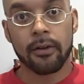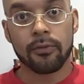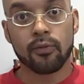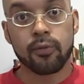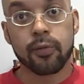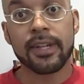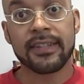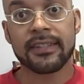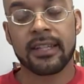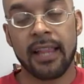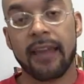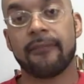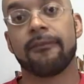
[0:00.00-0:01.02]

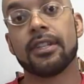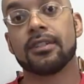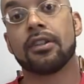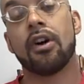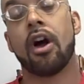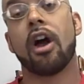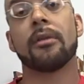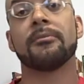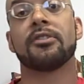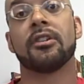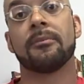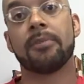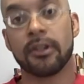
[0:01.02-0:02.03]
risk, like physical harm
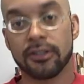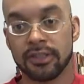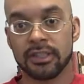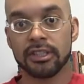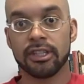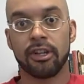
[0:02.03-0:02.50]
to your person,